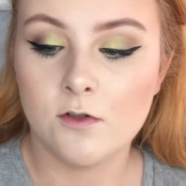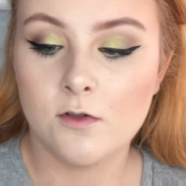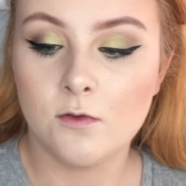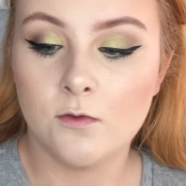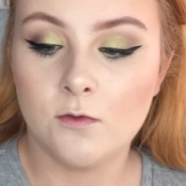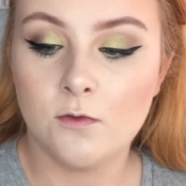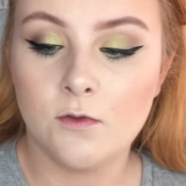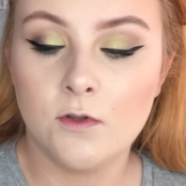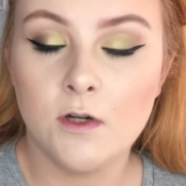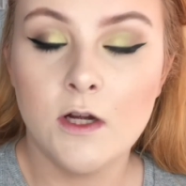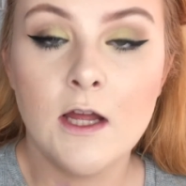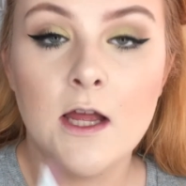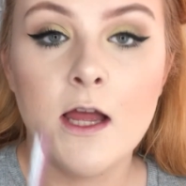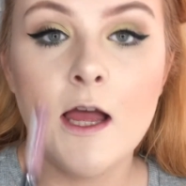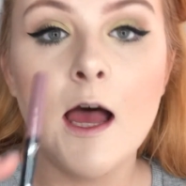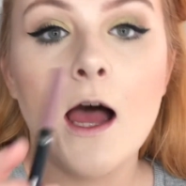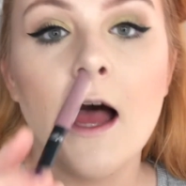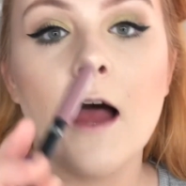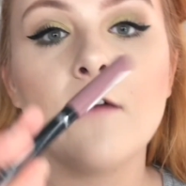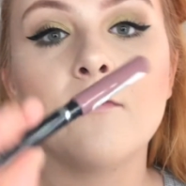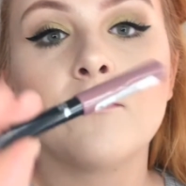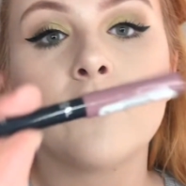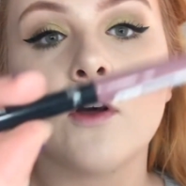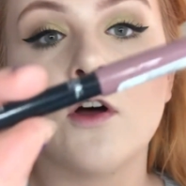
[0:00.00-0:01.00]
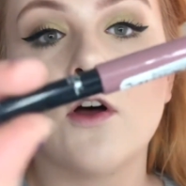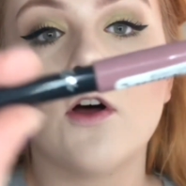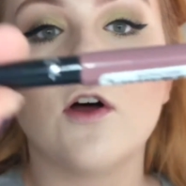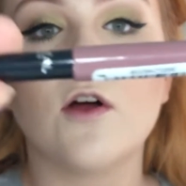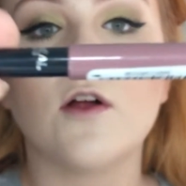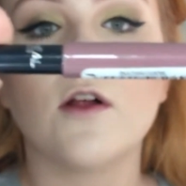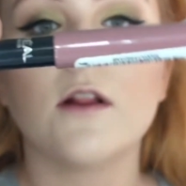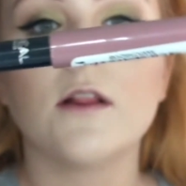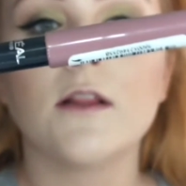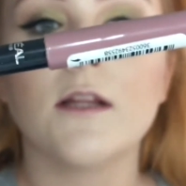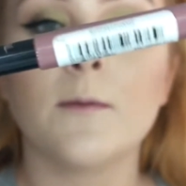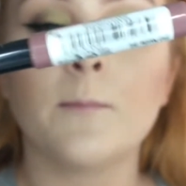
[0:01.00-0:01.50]
So I've
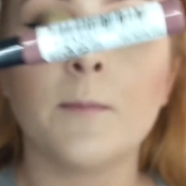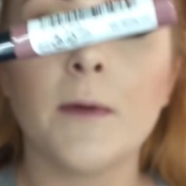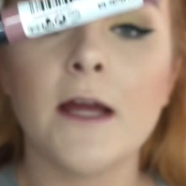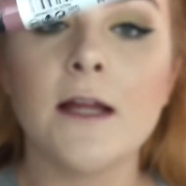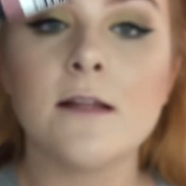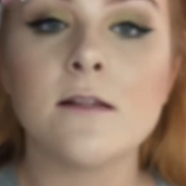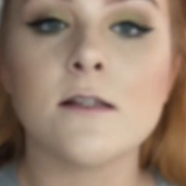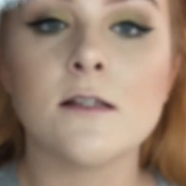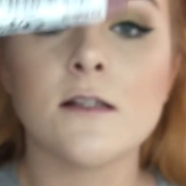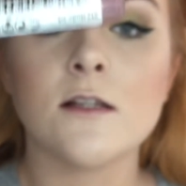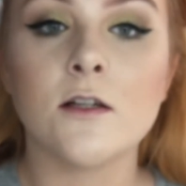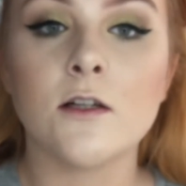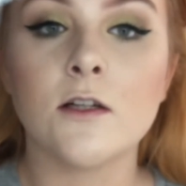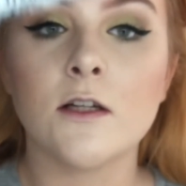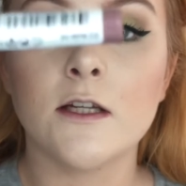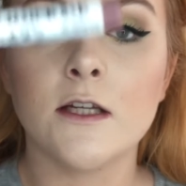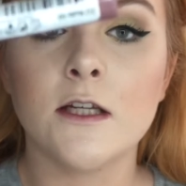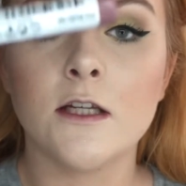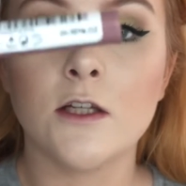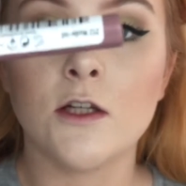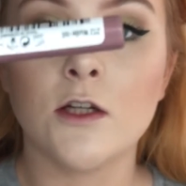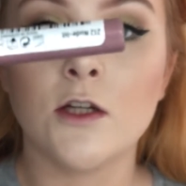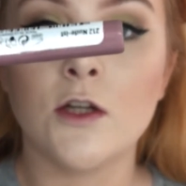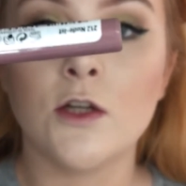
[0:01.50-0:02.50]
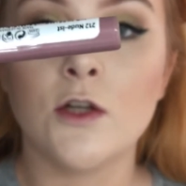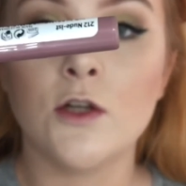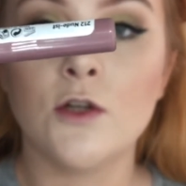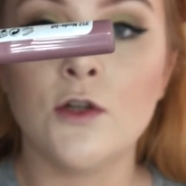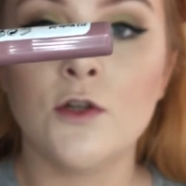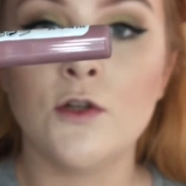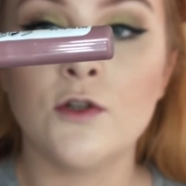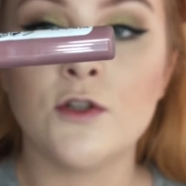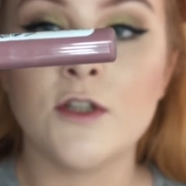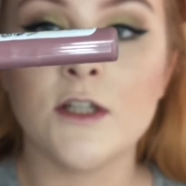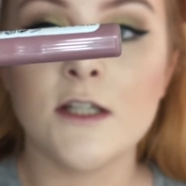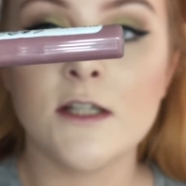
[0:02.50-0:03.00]
got a lip pencil in
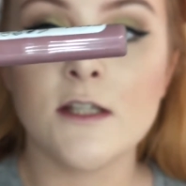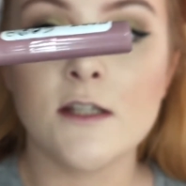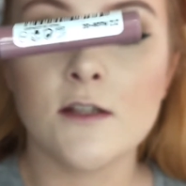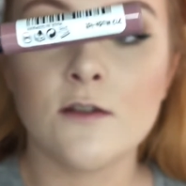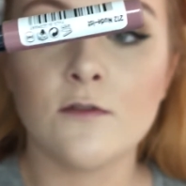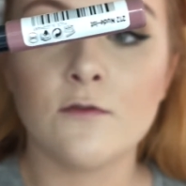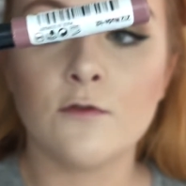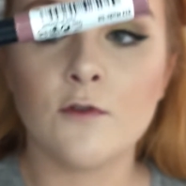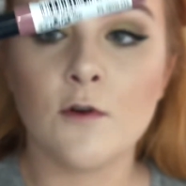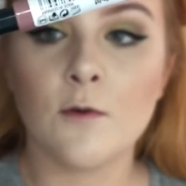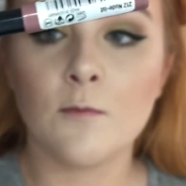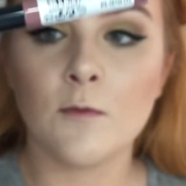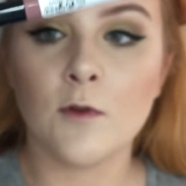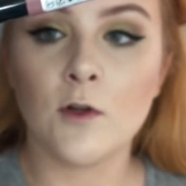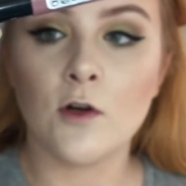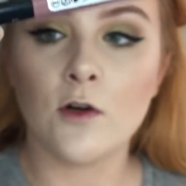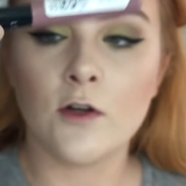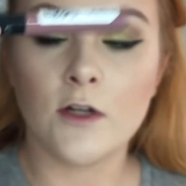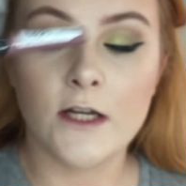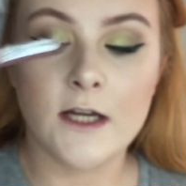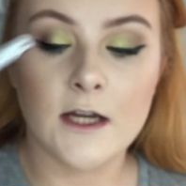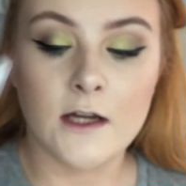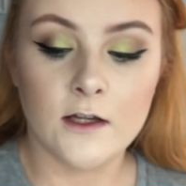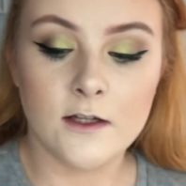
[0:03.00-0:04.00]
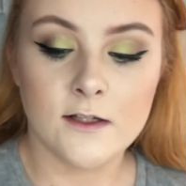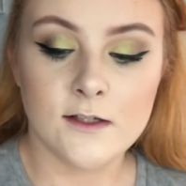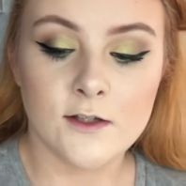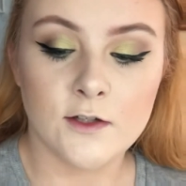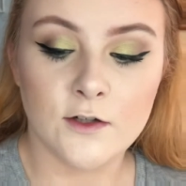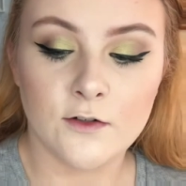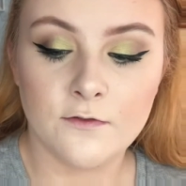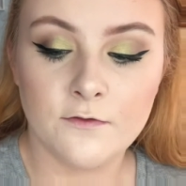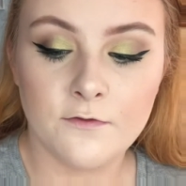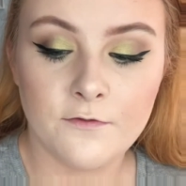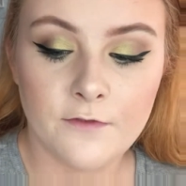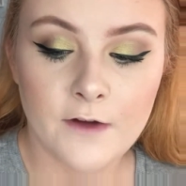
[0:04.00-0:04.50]
Nudist from L'Oreal. It's
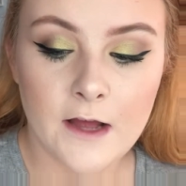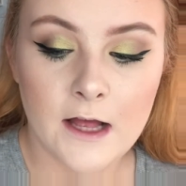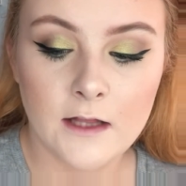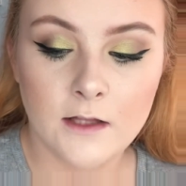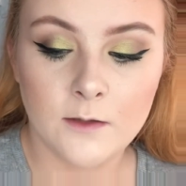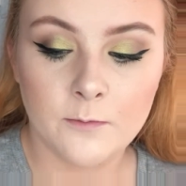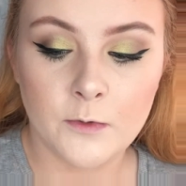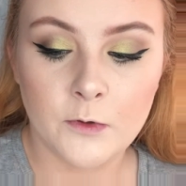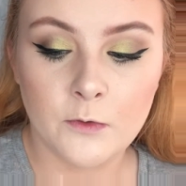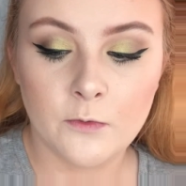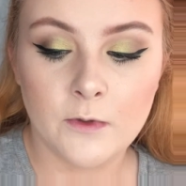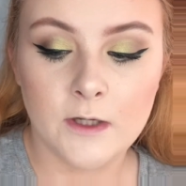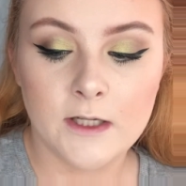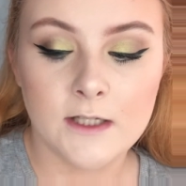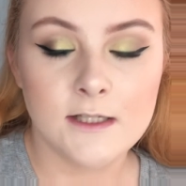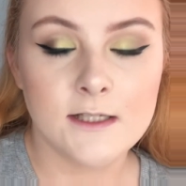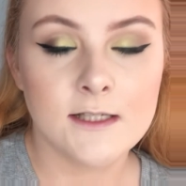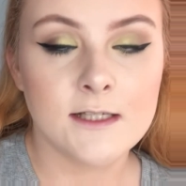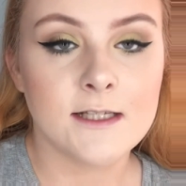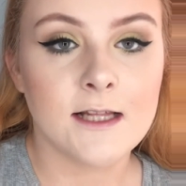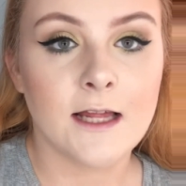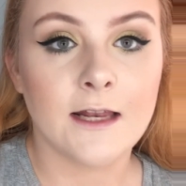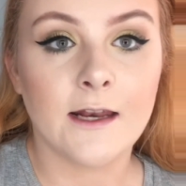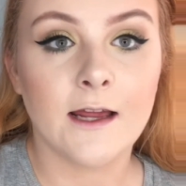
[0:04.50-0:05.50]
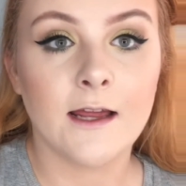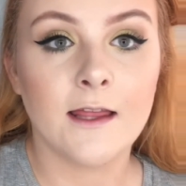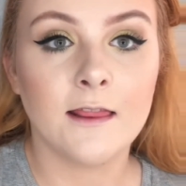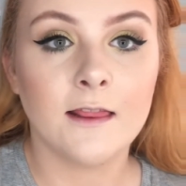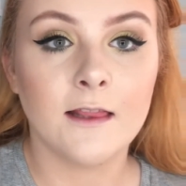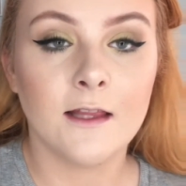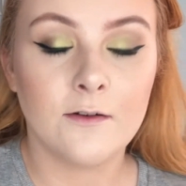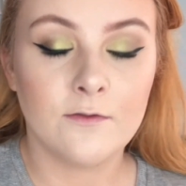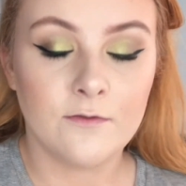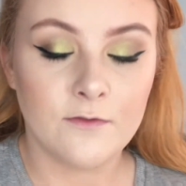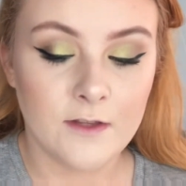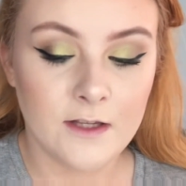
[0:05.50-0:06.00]
their infallible ones, and I
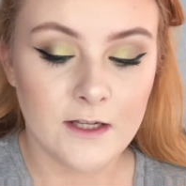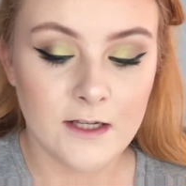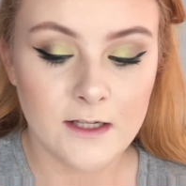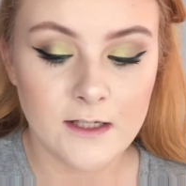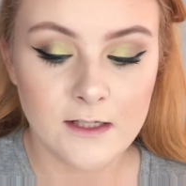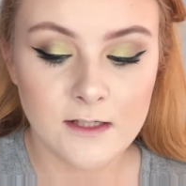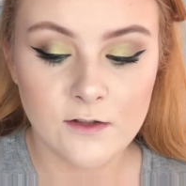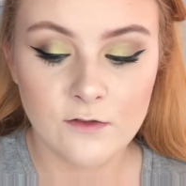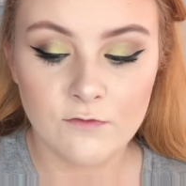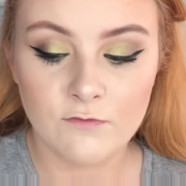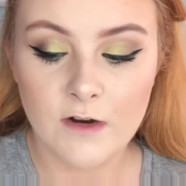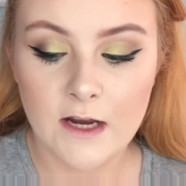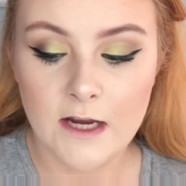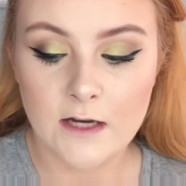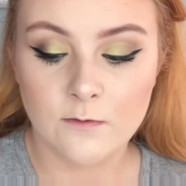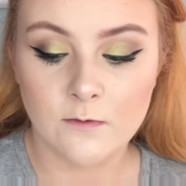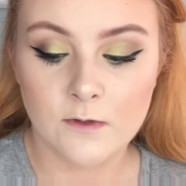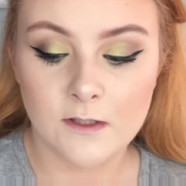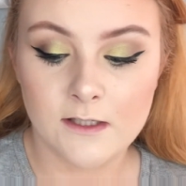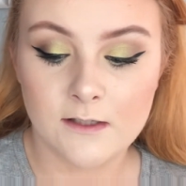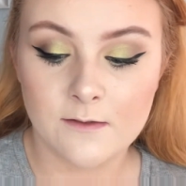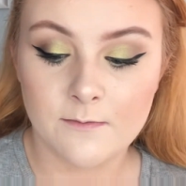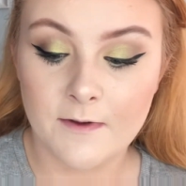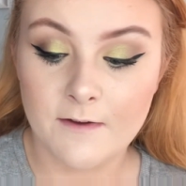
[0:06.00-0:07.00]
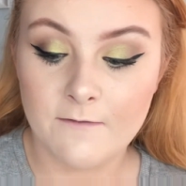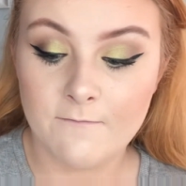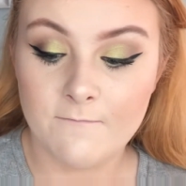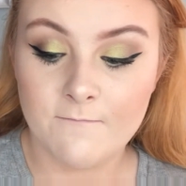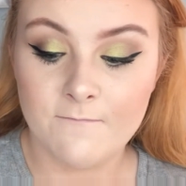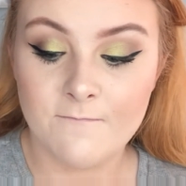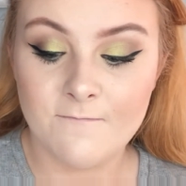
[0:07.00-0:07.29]
love these. The red one's my